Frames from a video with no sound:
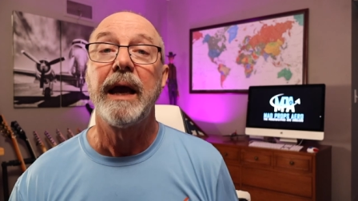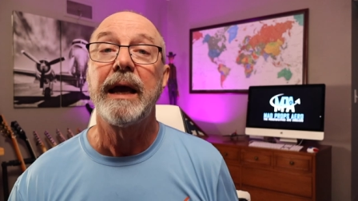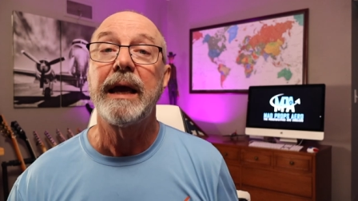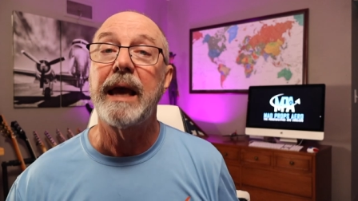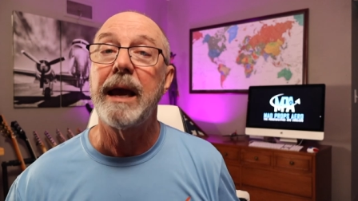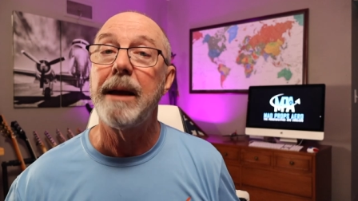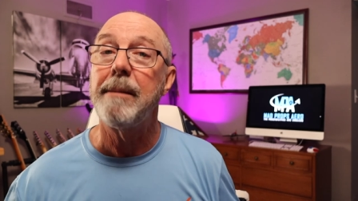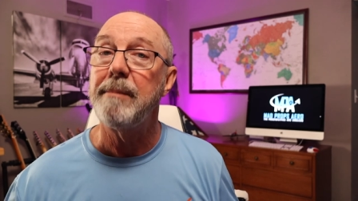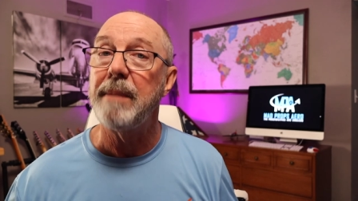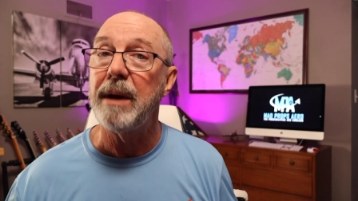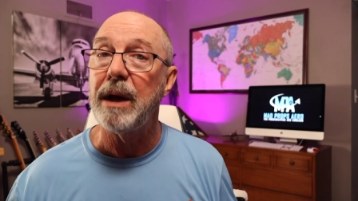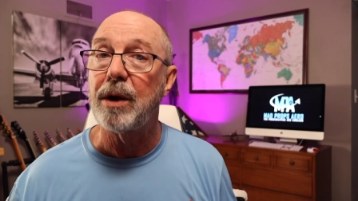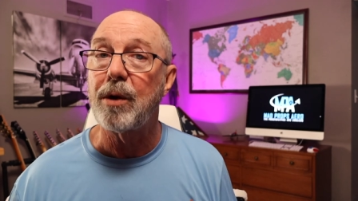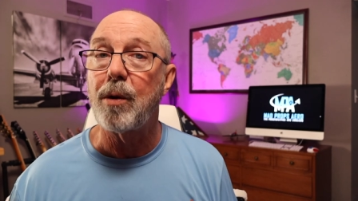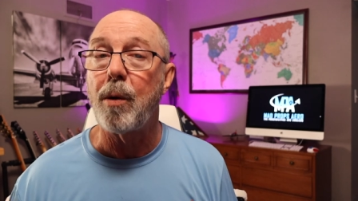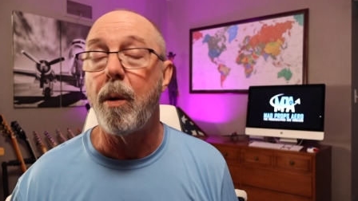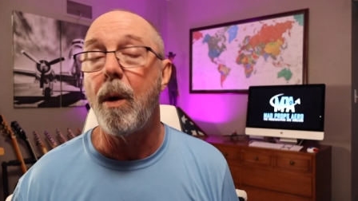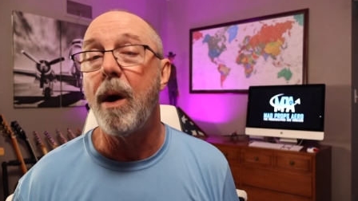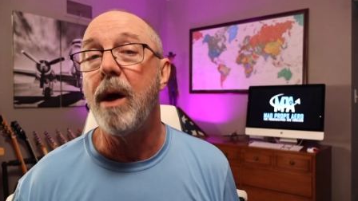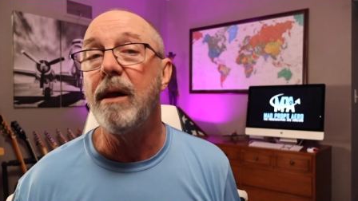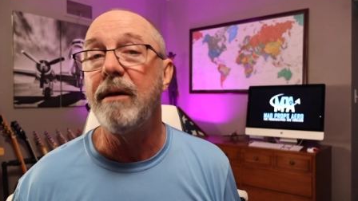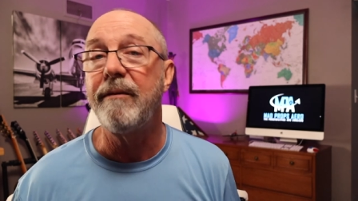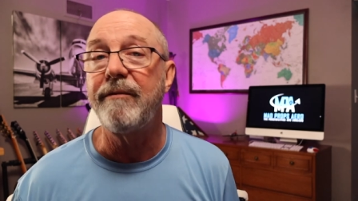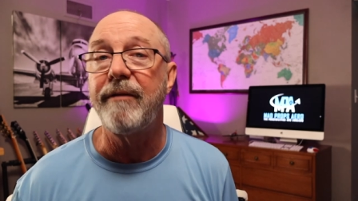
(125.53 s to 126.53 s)
can be
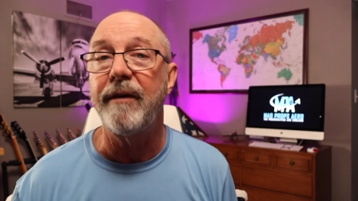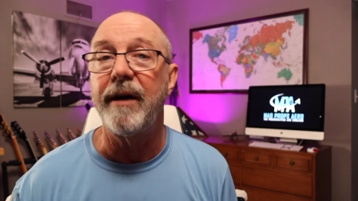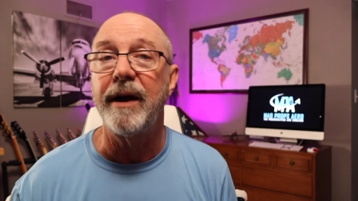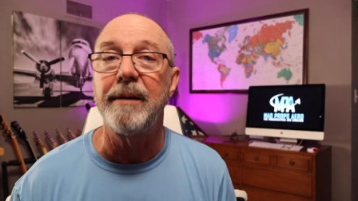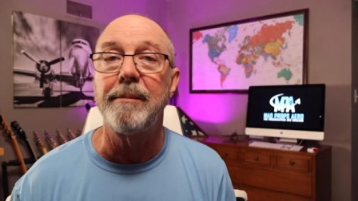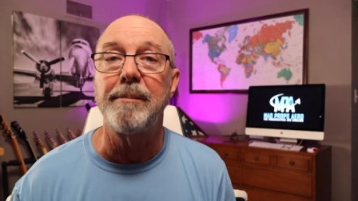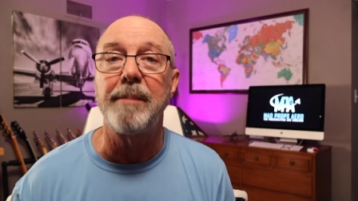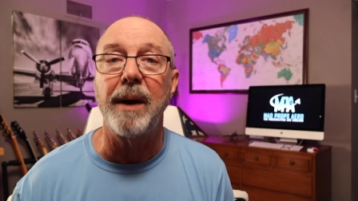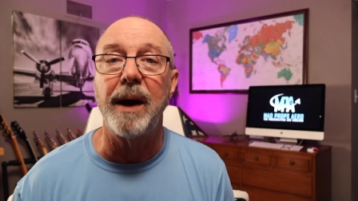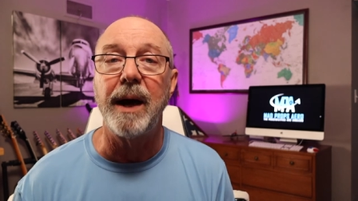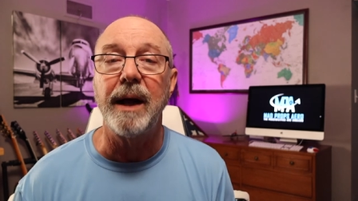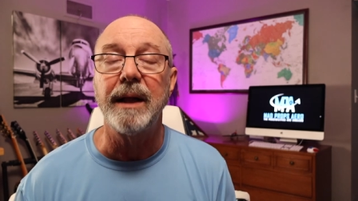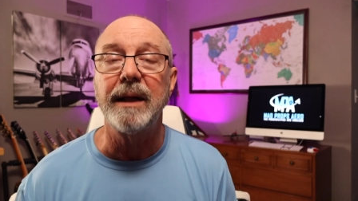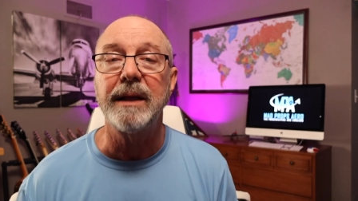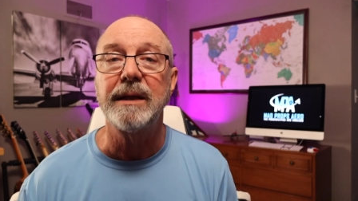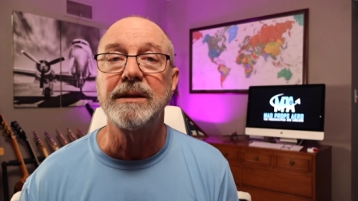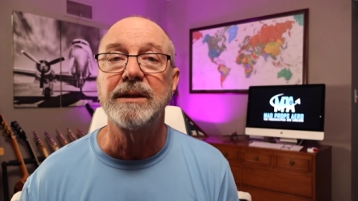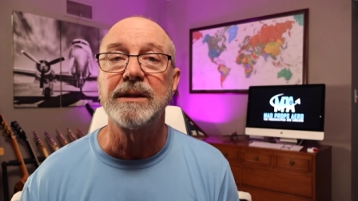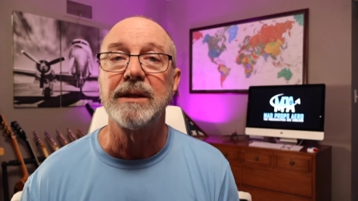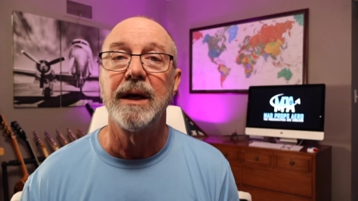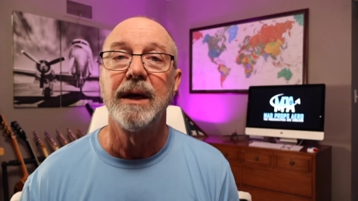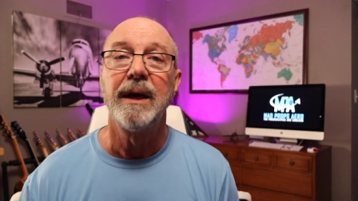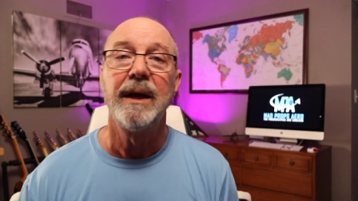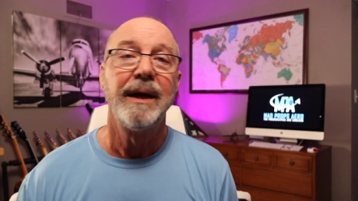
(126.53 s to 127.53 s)
qualified
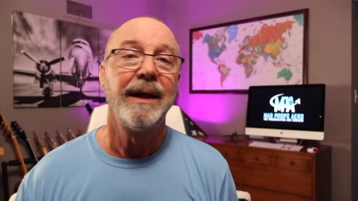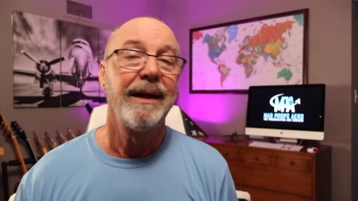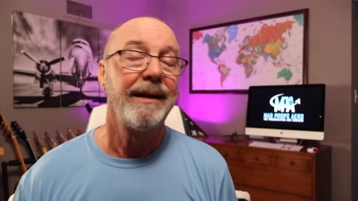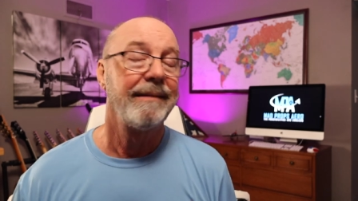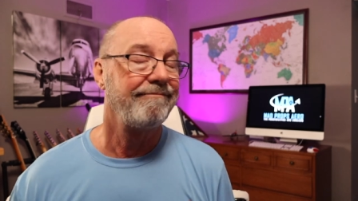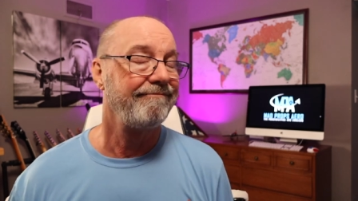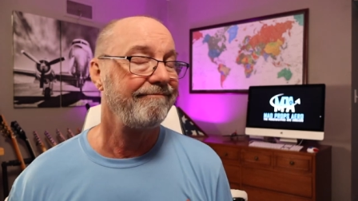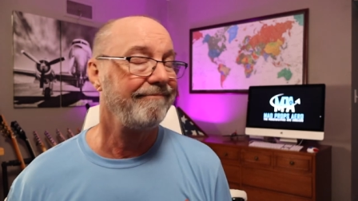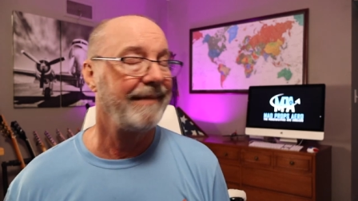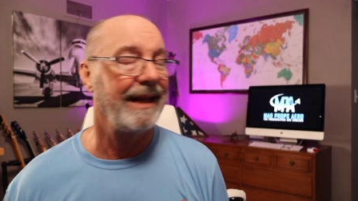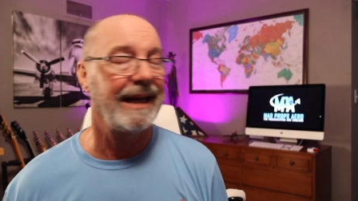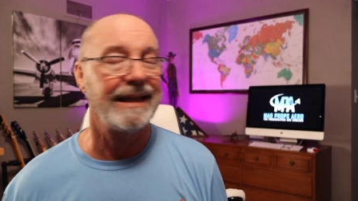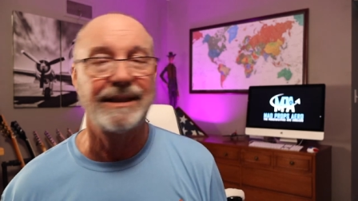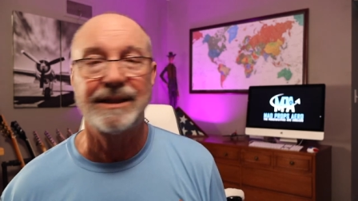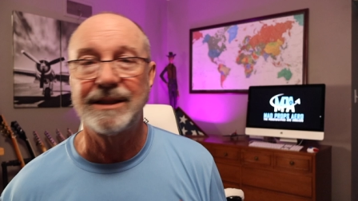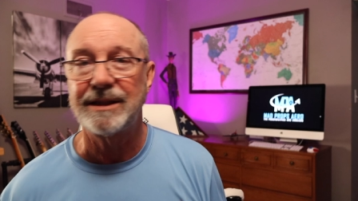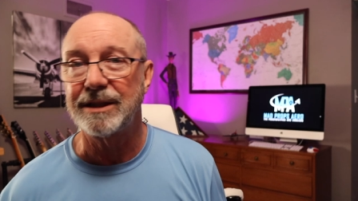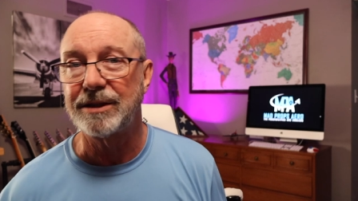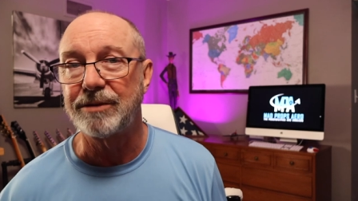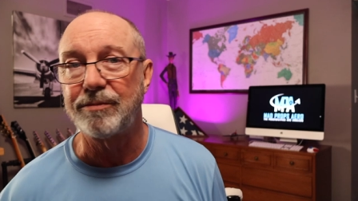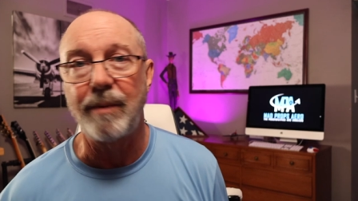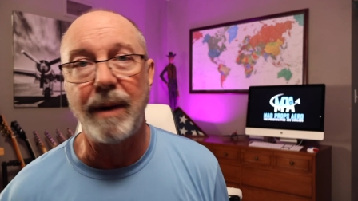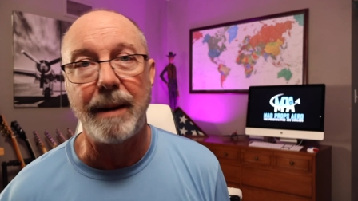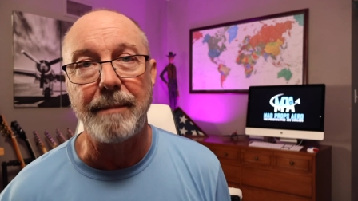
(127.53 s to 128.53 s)
pilots, that's
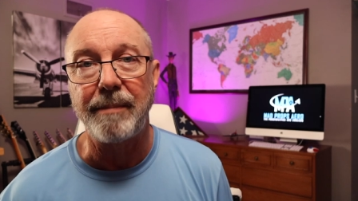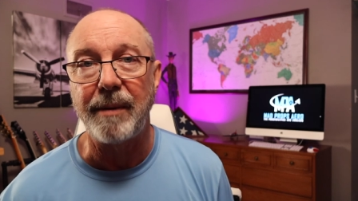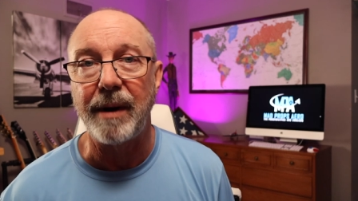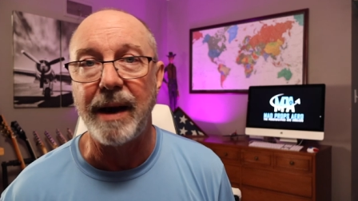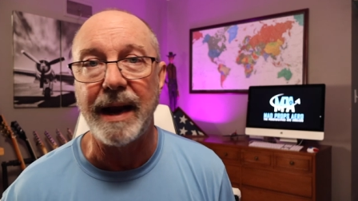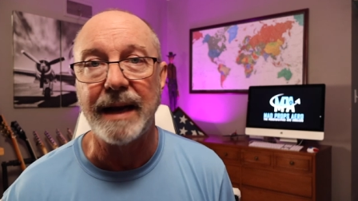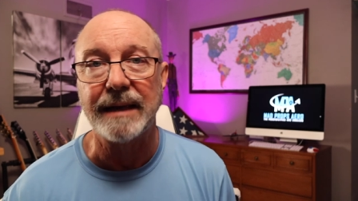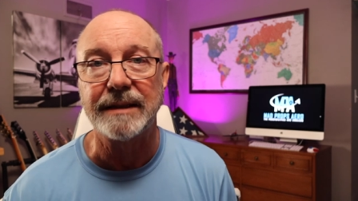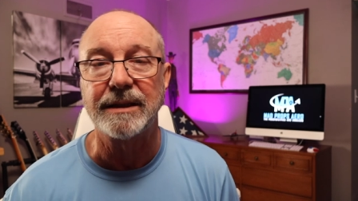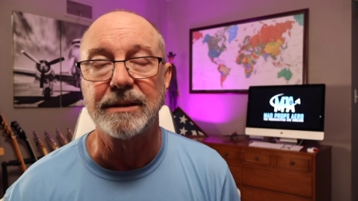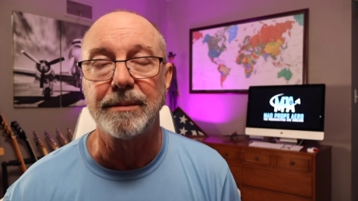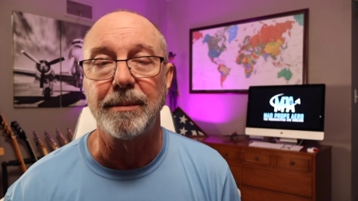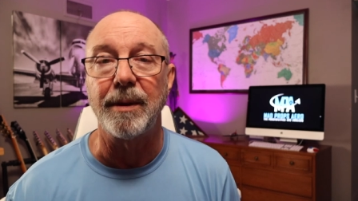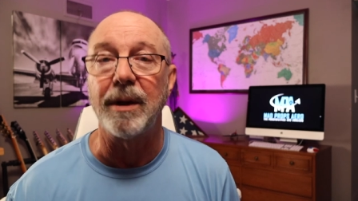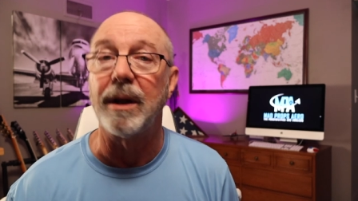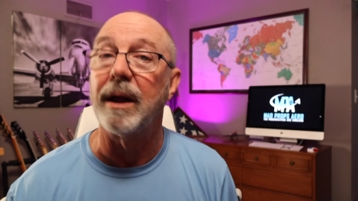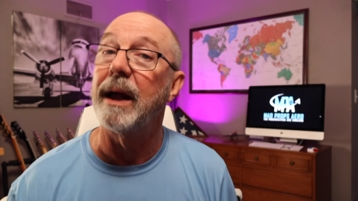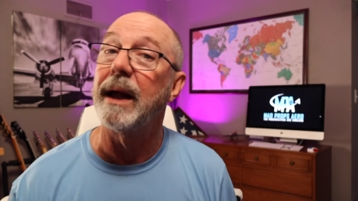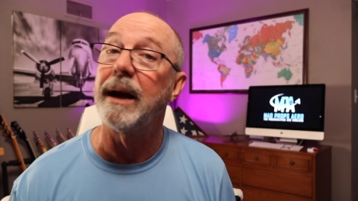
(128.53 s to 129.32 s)
just reprehensible.